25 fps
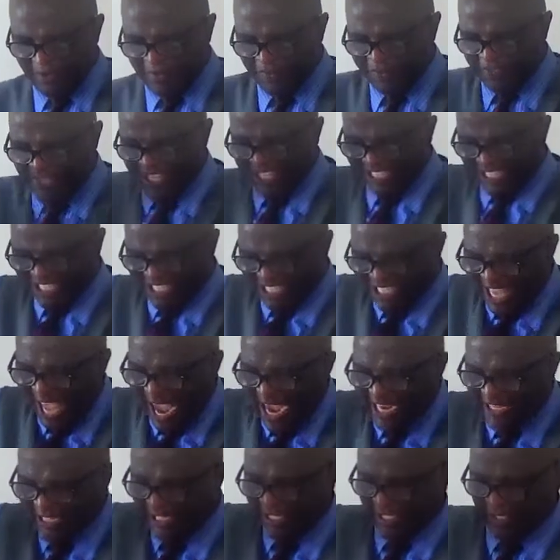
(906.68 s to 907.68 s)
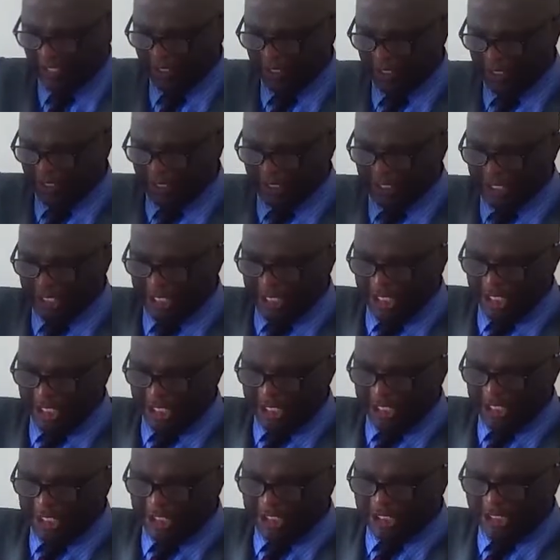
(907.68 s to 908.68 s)
The son
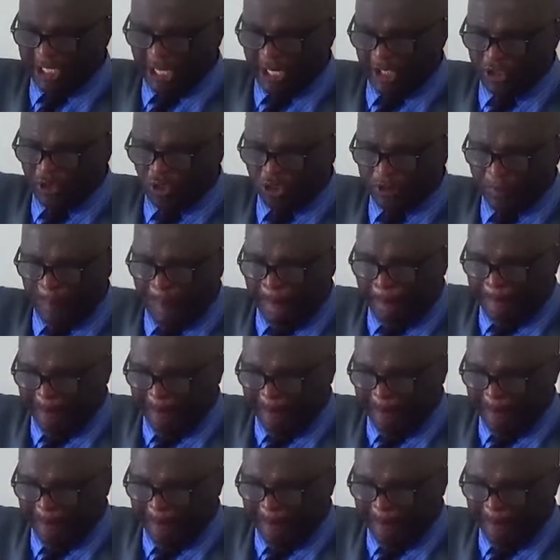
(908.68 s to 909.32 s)
shall not